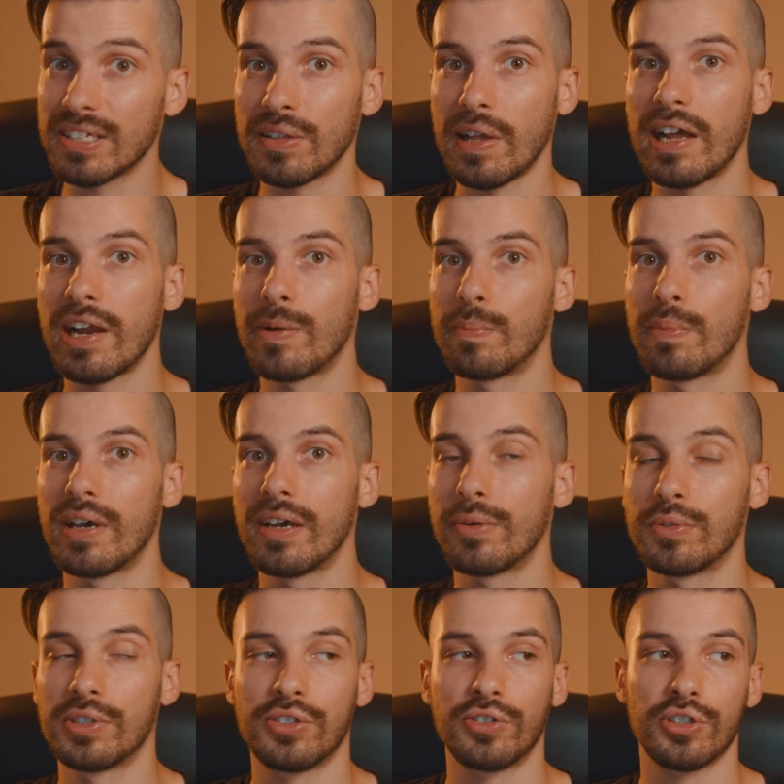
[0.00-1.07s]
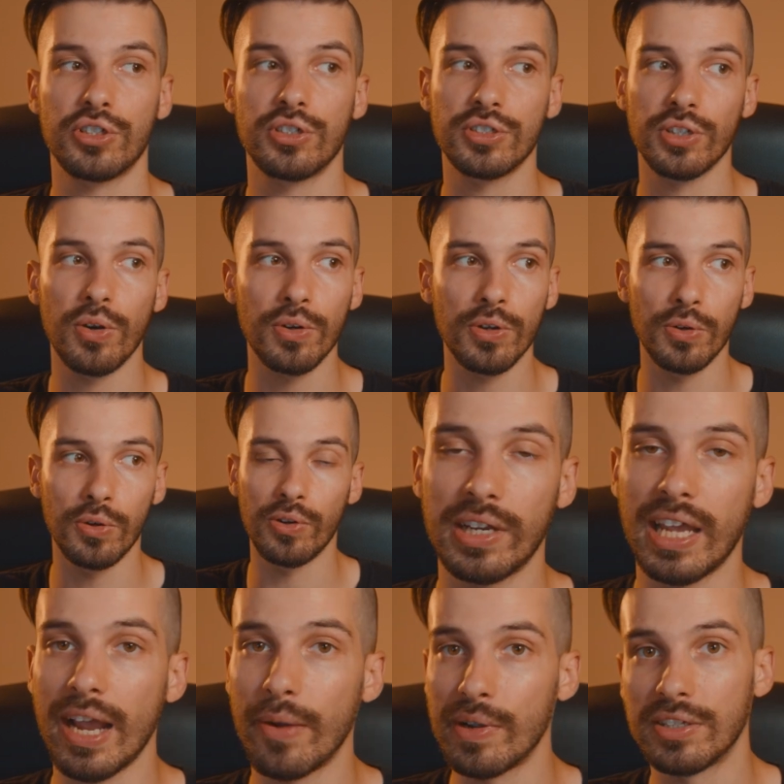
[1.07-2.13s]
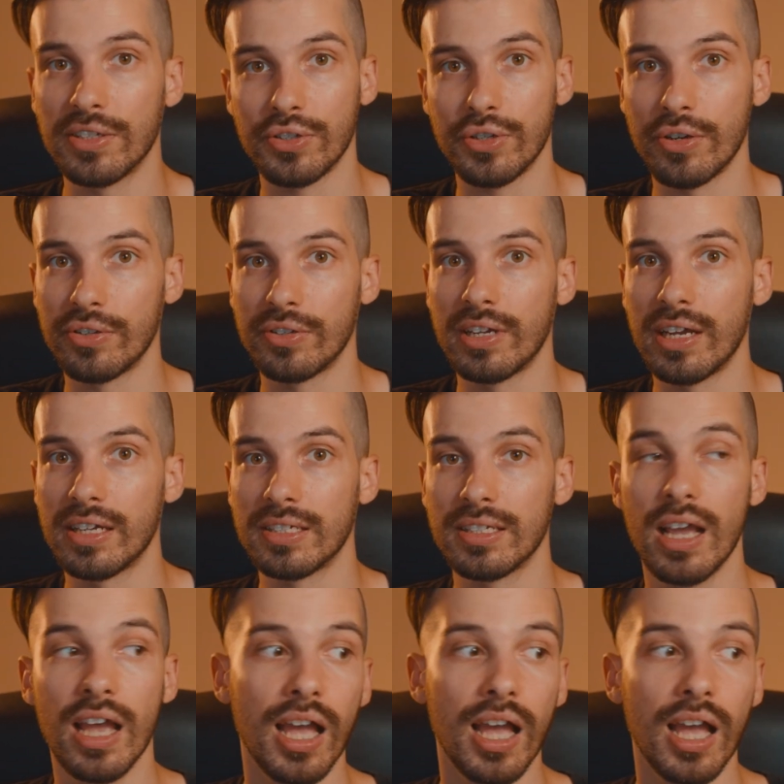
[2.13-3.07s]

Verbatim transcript: slat out bed, which looks so cool. Can't wait to show you guys.